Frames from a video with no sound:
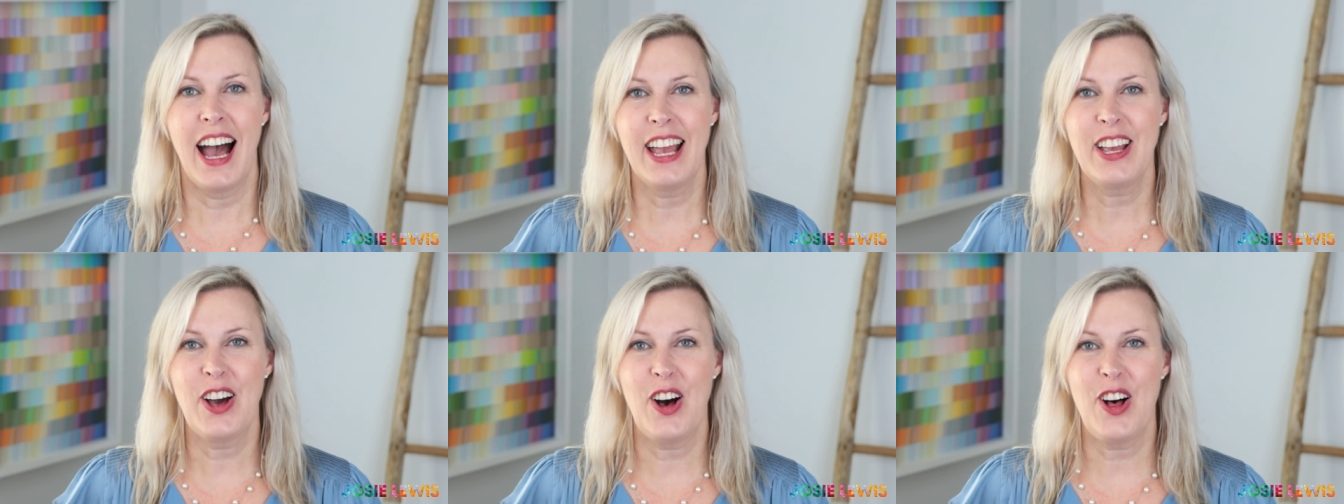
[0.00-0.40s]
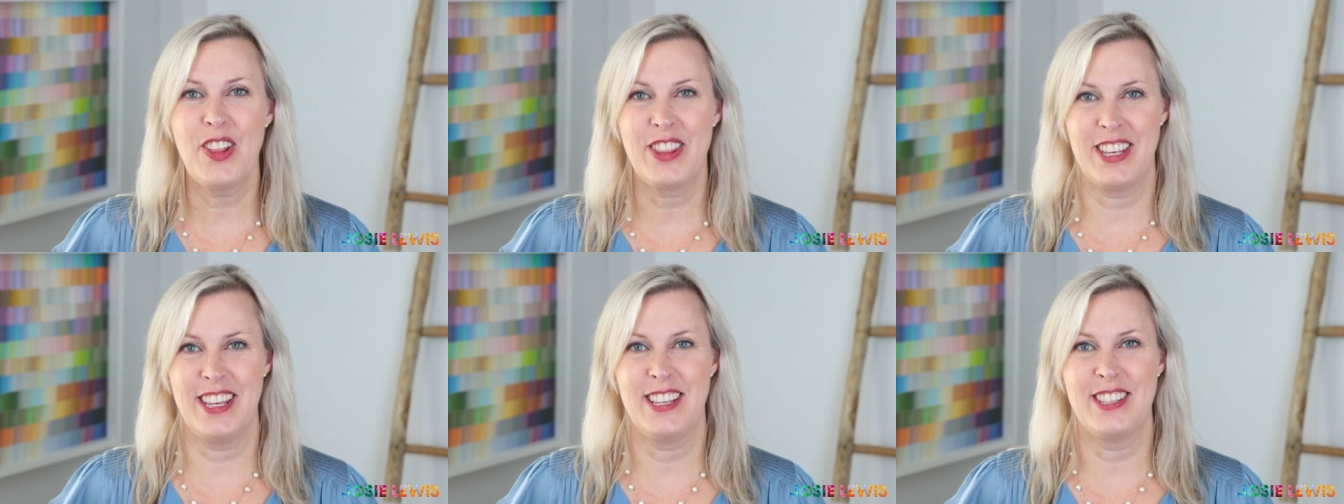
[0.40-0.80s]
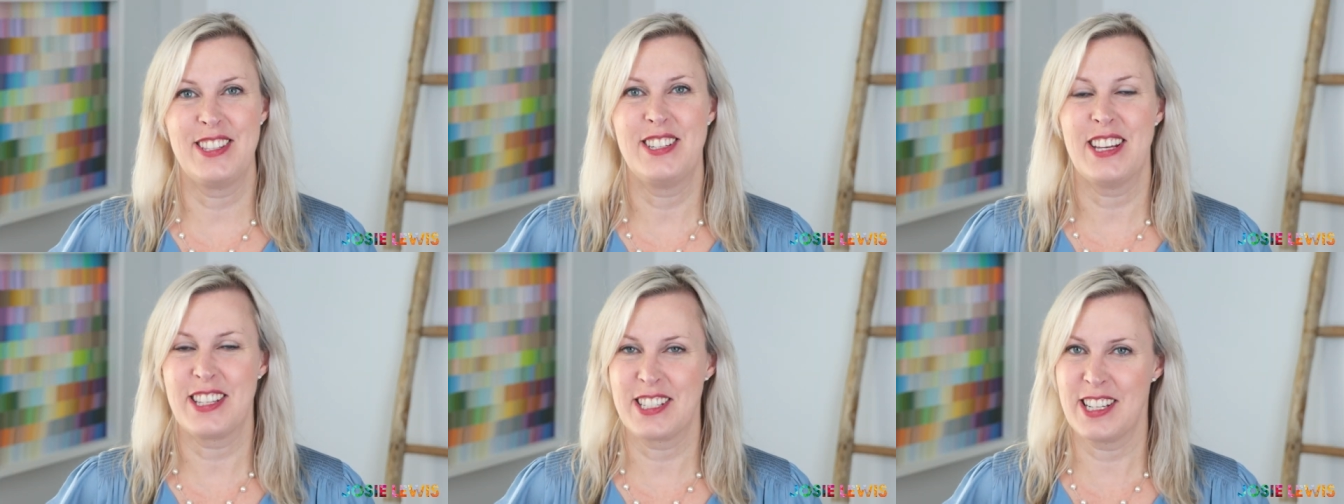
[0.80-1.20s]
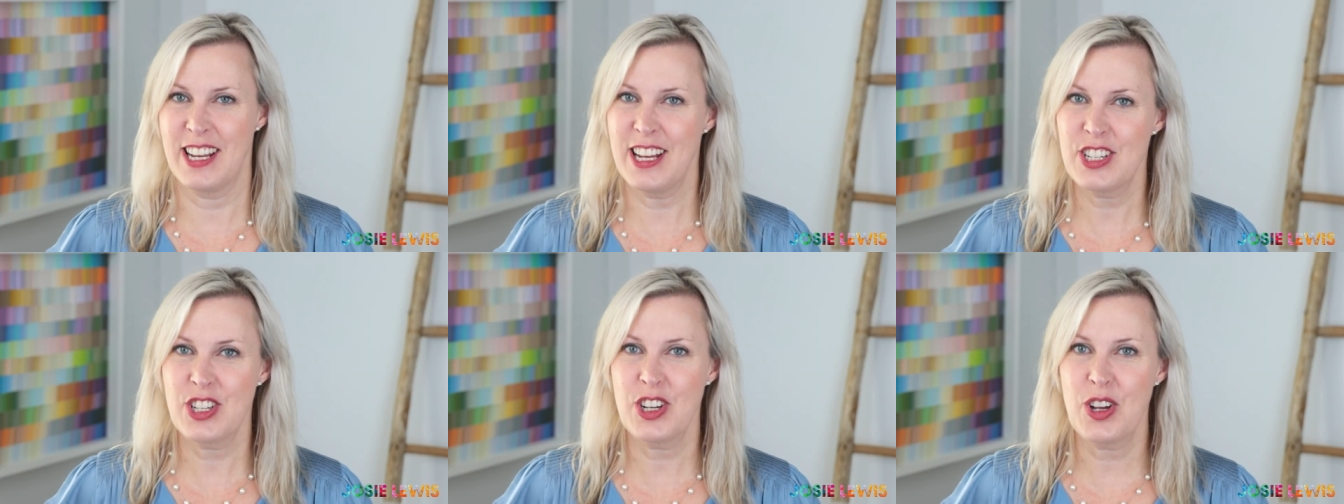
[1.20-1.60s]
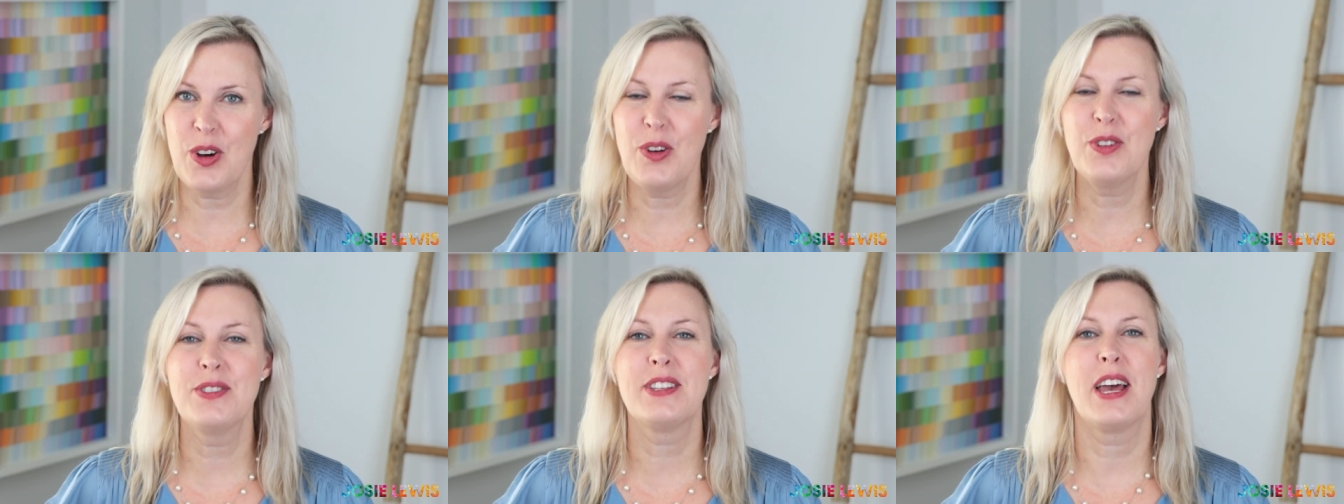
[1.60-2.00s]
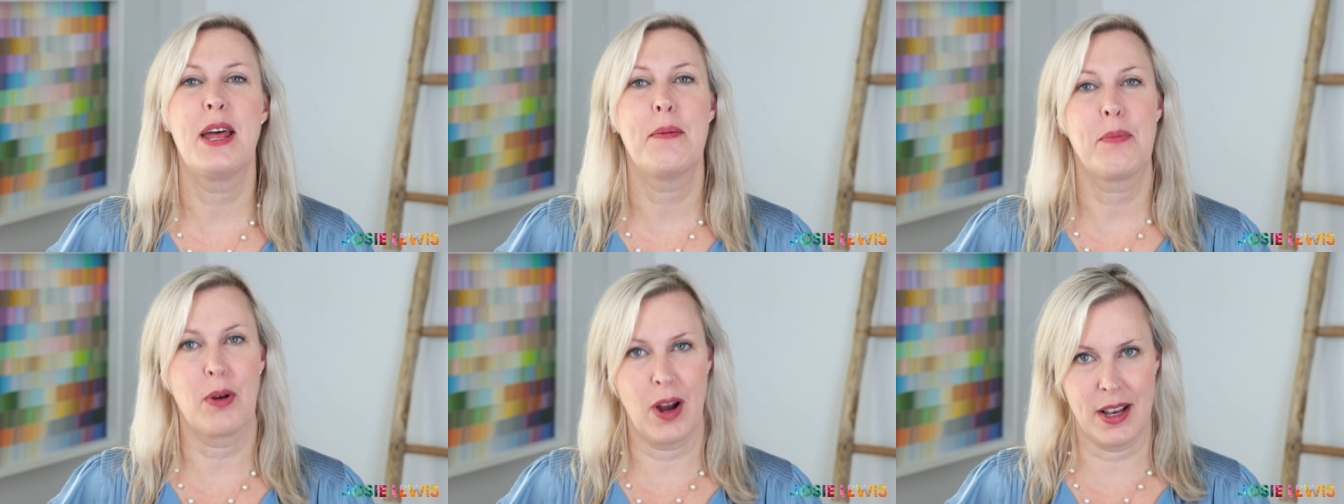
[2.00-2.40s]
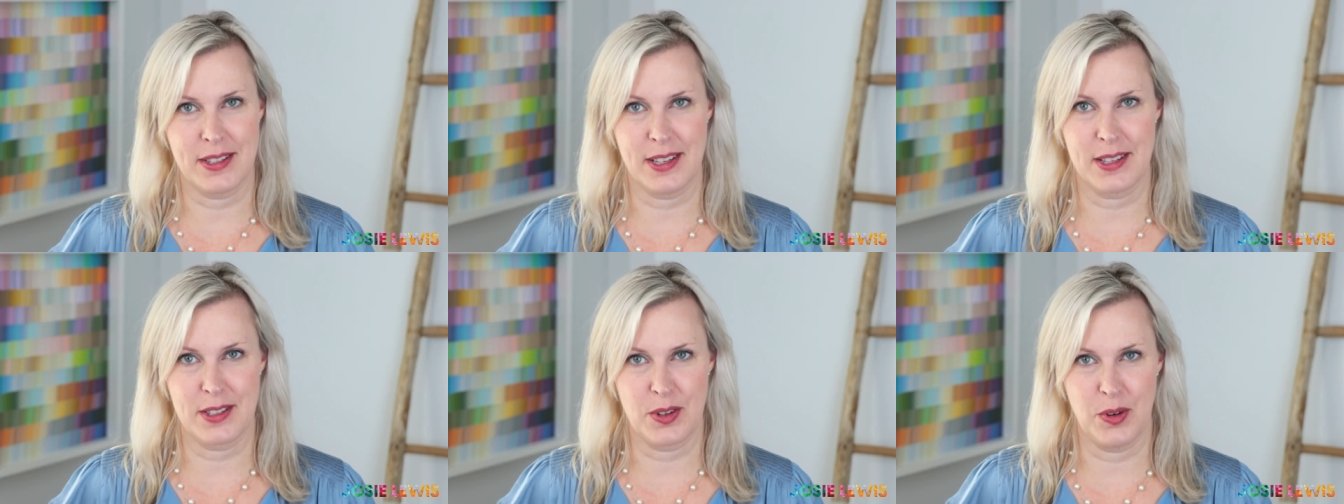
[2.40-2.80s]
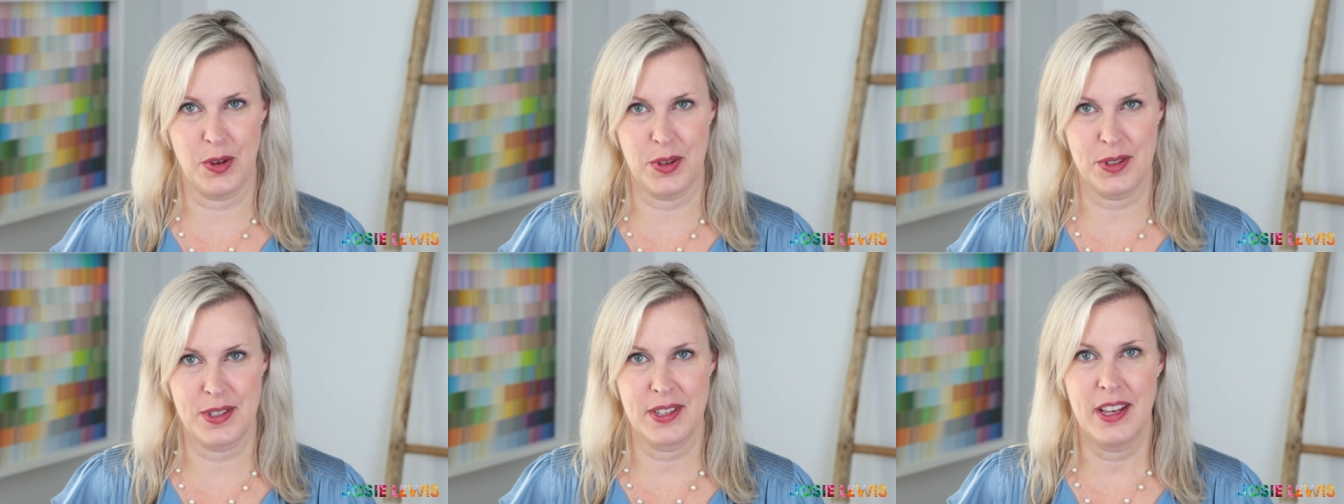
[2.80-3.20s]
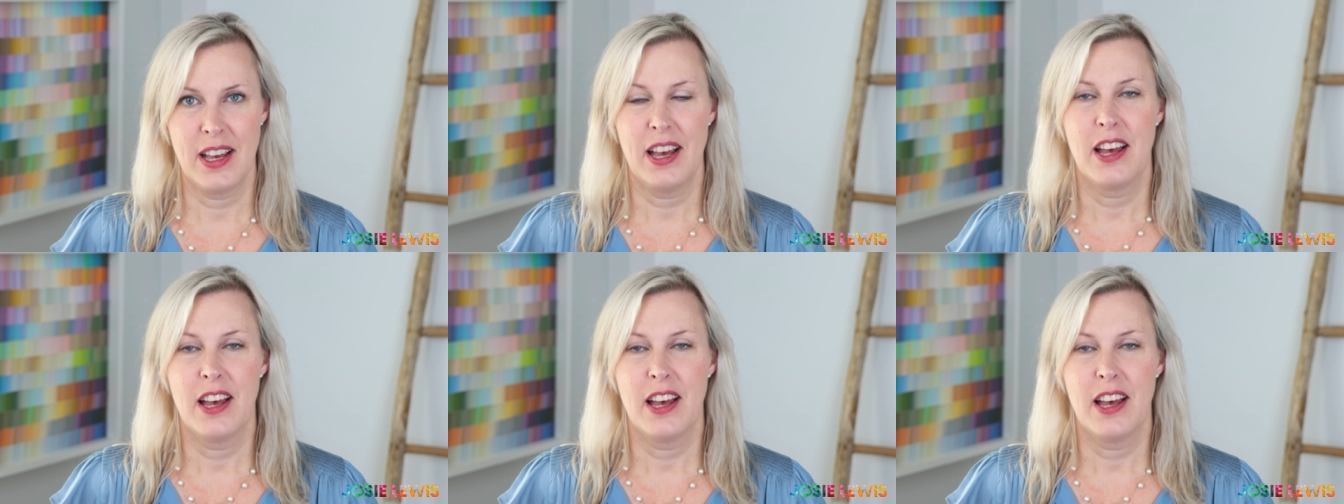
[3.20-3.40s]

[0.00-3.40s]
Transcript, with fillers: I call these destination goals and process goals.